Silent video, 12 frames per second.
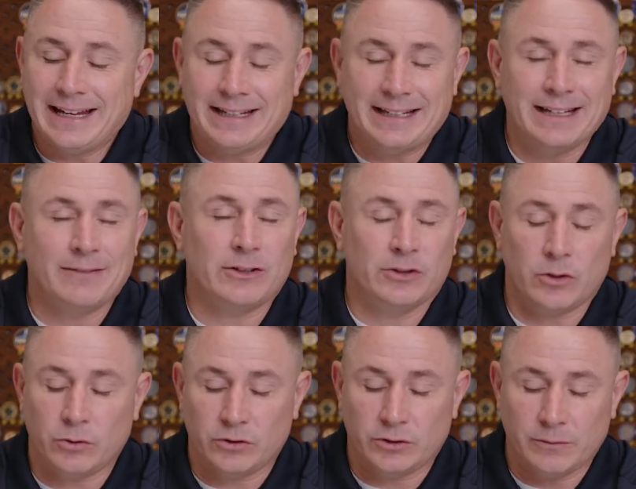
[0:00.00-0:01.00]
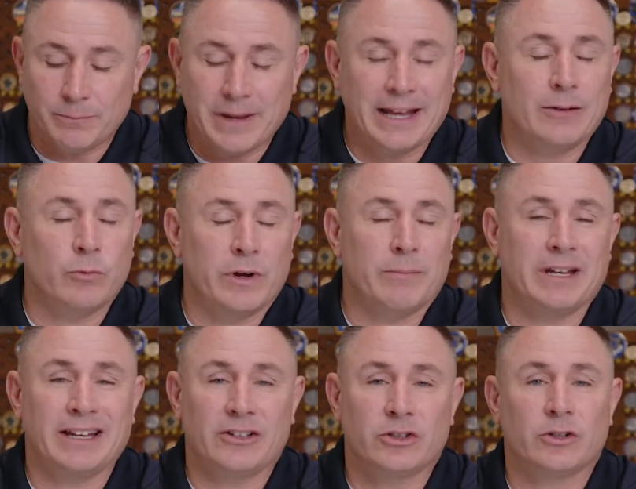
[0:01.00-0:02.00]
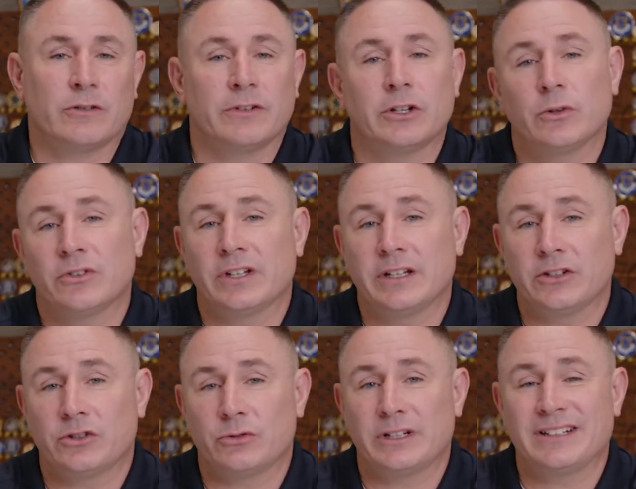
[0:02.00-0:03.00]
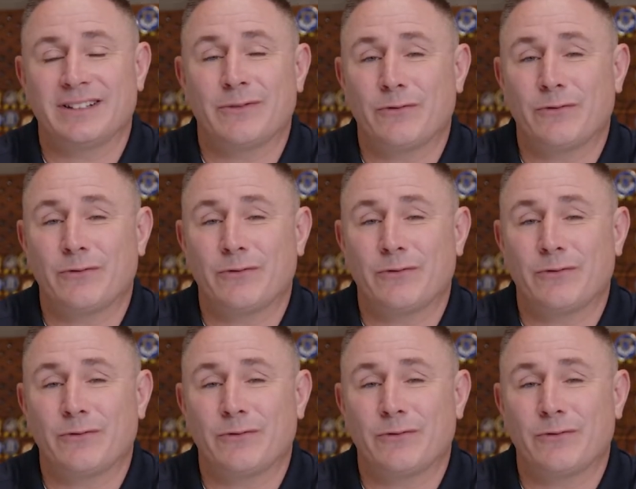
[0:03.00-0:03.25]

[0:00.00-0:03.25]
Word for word: It gives those men and women that serve in those industries a